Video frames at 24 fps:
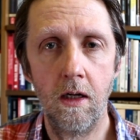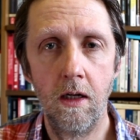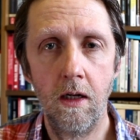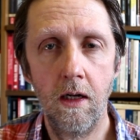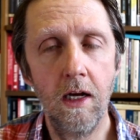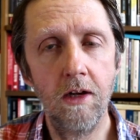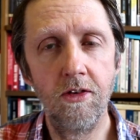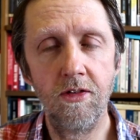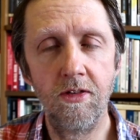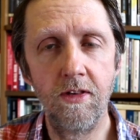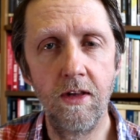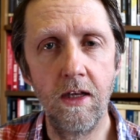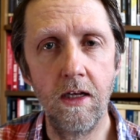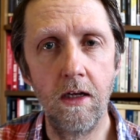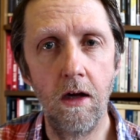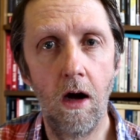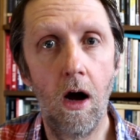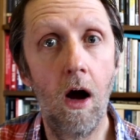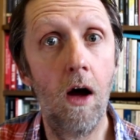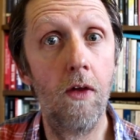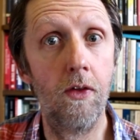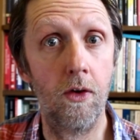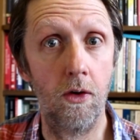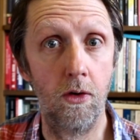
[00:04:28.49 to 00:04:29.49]
It's the
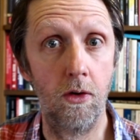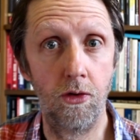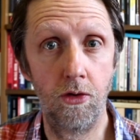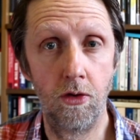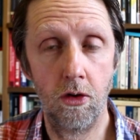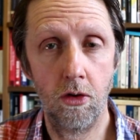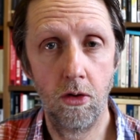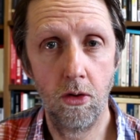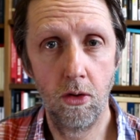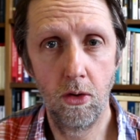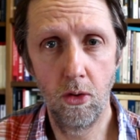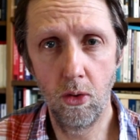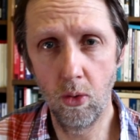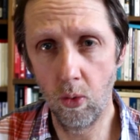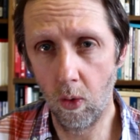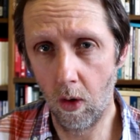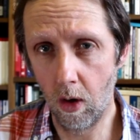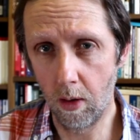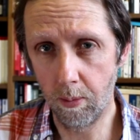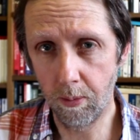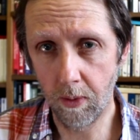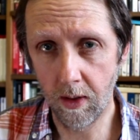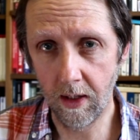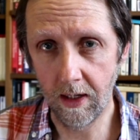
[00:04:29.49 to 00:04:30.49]
others who
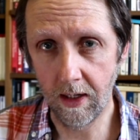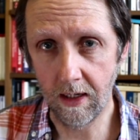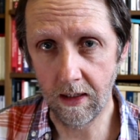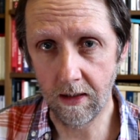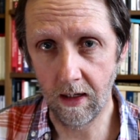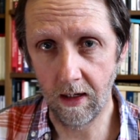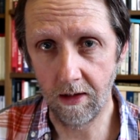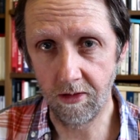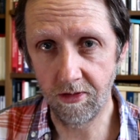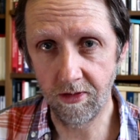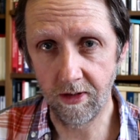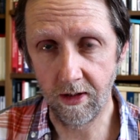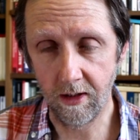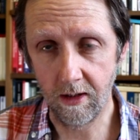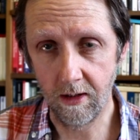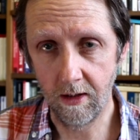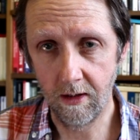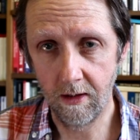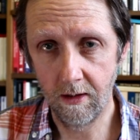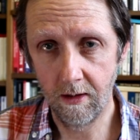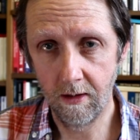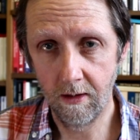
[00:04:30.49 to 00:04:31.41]
aren't playing nicely.